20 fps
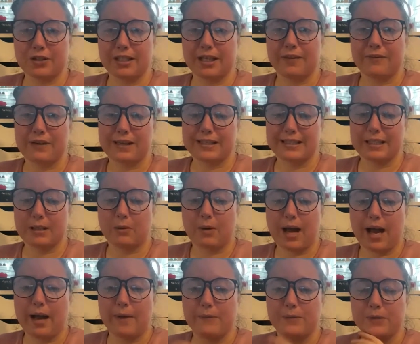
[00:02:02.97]
if I still
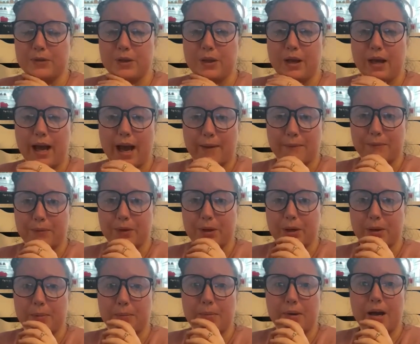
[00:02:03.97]
have
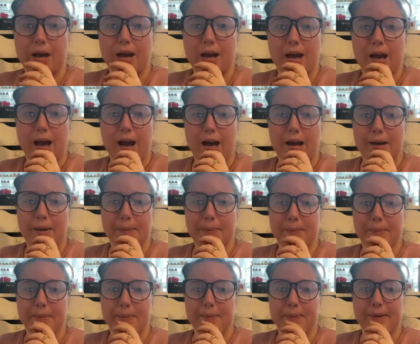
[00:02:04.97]
them.
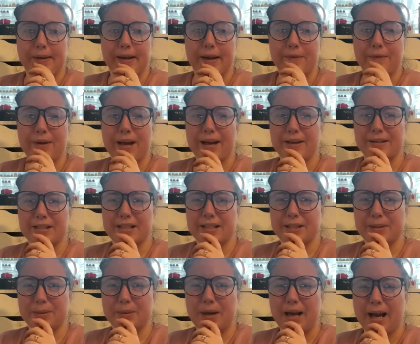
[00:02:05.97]
If I
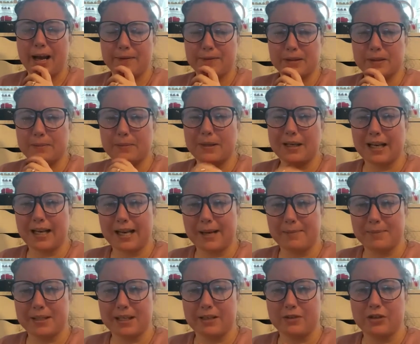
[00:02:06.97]
still have some
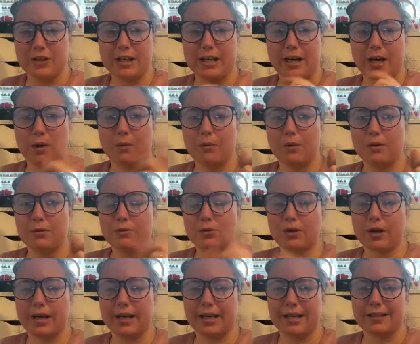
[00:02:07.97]
clips, actually, I will
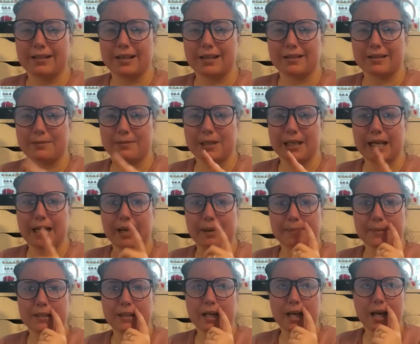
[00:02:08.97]
try and insert some
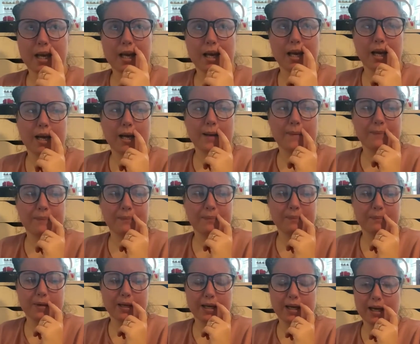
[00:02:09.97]
clips.
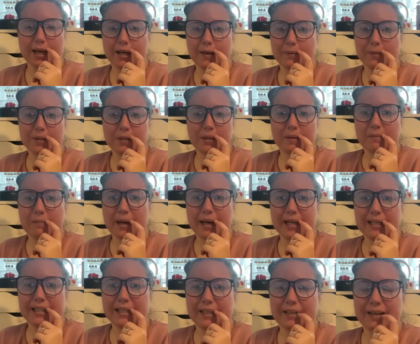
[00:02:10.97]
But yeah, it was an
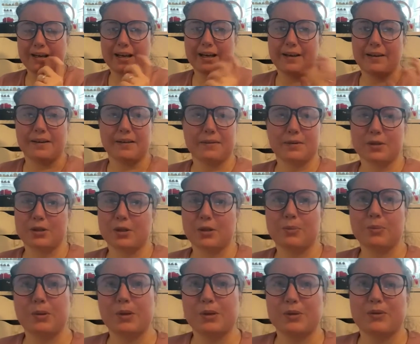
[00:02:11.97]
amazing night. It was so
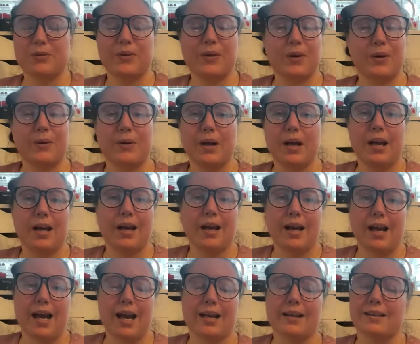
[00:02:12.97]
beautiful.
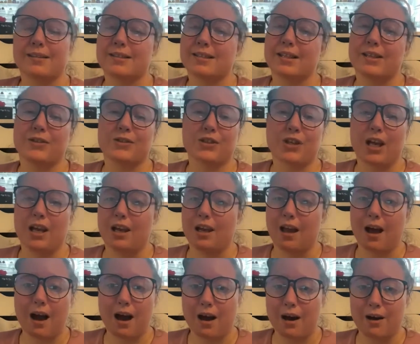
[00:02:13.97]
Had such a
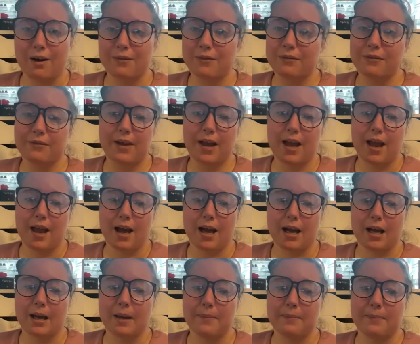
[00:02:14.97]
laugh.
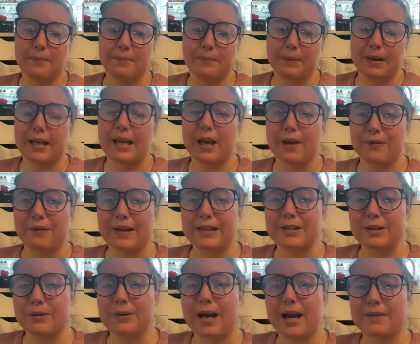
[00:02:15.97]
But yeah, if I
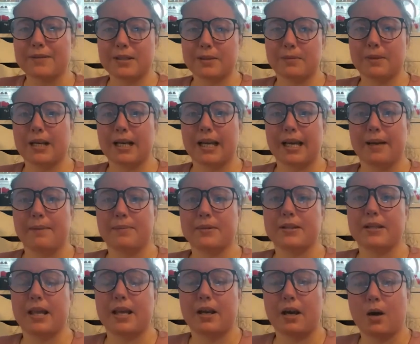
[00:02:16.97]
do have some clips,
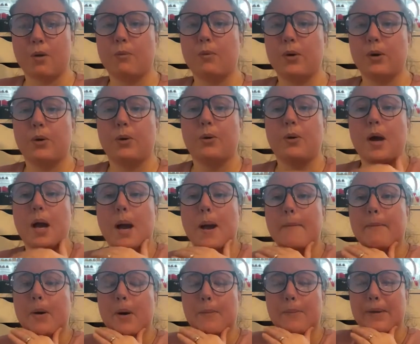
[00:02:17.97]
then I will
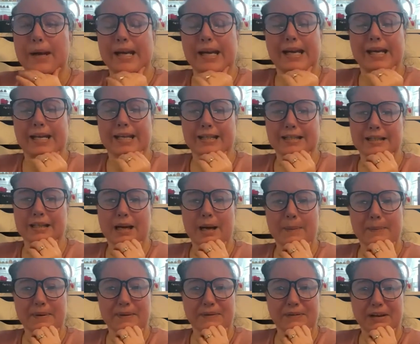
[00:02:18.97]
pop in
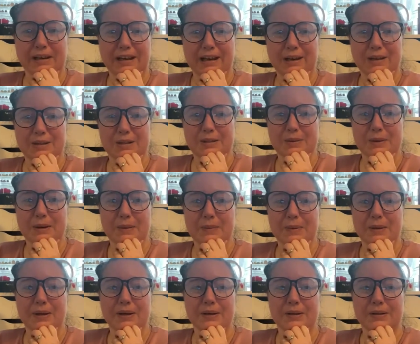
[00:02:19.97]
some videos as well,
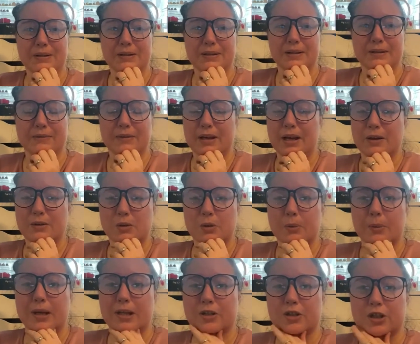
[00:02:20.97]
because videos or
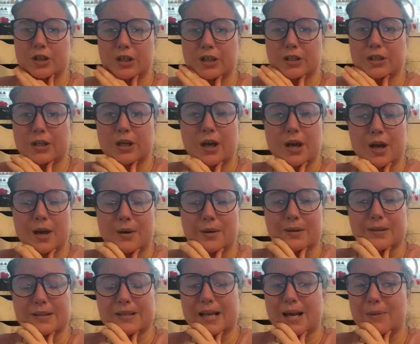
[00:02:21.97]
pictures,
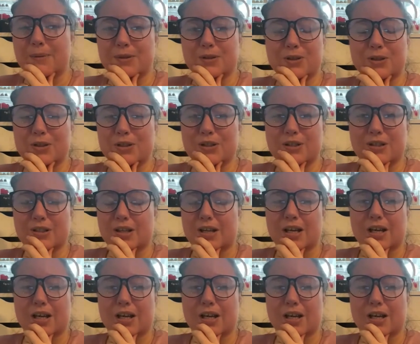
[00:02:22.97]
because that was just